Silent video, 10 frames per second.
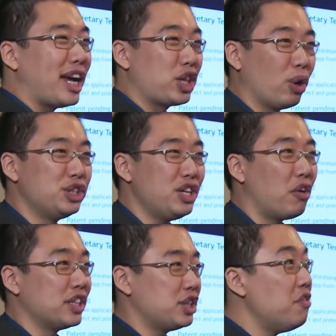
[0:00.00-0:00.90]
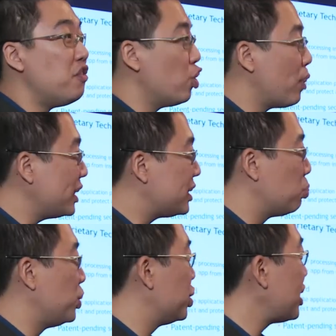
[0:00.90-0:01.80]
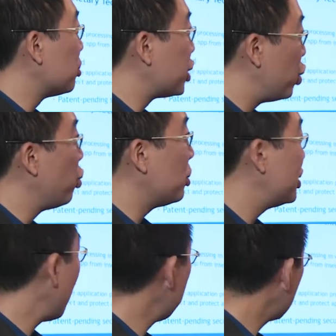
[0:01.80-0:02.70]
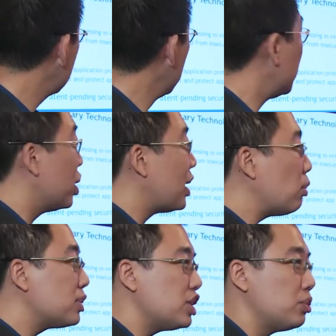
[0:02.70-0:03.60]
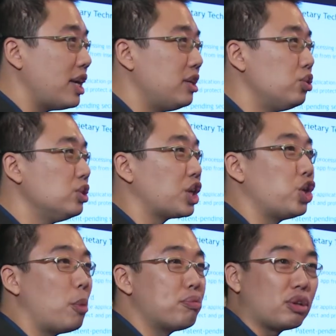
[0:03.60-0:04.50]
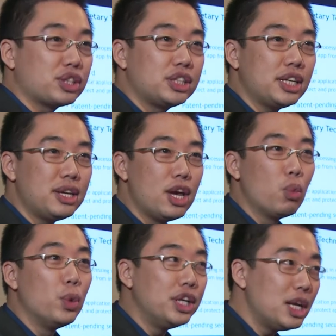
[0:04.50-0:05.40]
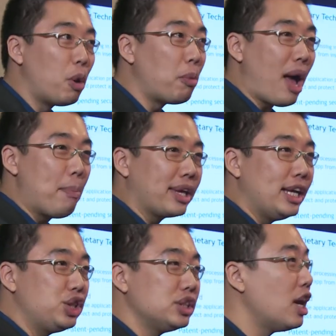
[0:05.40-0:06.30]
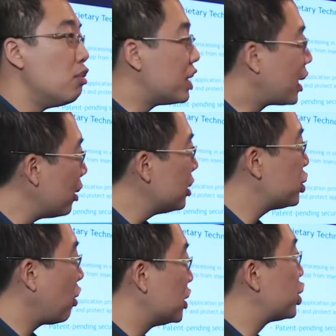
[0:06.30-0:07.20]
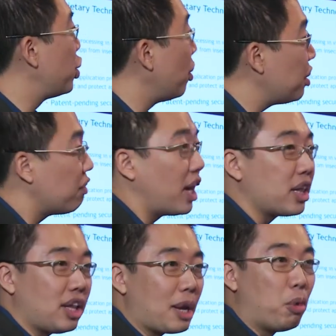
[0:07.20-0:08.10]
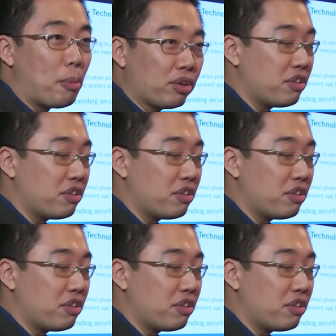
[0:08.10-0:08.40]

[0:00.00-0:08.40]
technology, obviously VOS, which is our secure sandbox, which allows us to then do secure processing within the mobile applications, regardless of the security of the underlying mobile